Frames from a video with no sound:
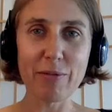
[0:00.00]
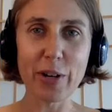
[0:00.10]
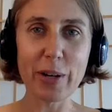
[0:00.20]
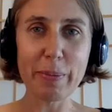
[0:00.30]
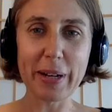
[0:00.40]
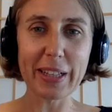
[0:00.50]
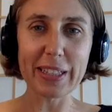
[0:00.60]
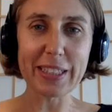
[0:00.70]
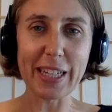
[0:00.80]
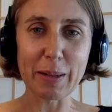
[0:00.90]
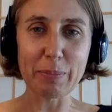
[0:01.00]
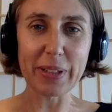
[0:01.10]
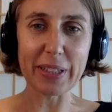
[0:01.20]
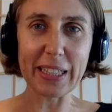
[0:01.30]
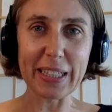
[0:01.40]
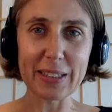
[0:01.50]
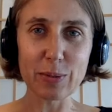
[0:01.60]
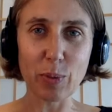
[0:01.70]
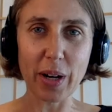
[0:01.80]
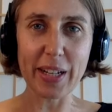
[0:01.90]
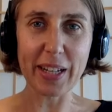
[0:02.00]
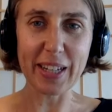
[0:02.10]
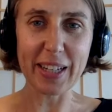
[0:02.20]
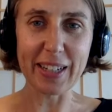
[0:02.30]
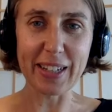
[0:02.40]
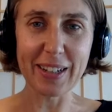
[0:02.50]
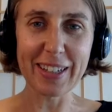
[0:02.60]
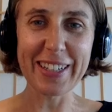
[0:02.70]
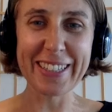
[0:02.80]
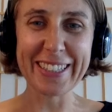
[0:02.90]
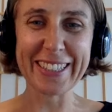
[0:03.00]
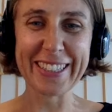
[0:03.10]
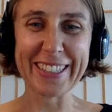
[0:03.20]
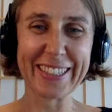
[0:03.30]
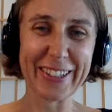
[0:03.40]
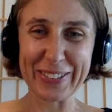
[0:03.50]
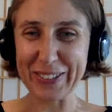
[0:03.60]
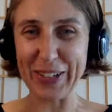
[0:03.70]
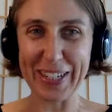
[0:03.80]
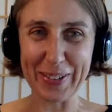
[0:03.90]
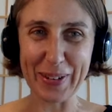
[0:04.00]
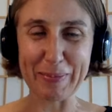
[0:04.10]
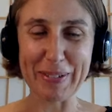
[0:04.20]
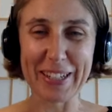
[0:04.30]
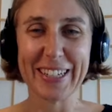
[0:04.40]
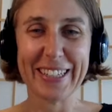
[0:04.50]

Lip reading: For anybody listening, please write in. I'm sorry to interrupt.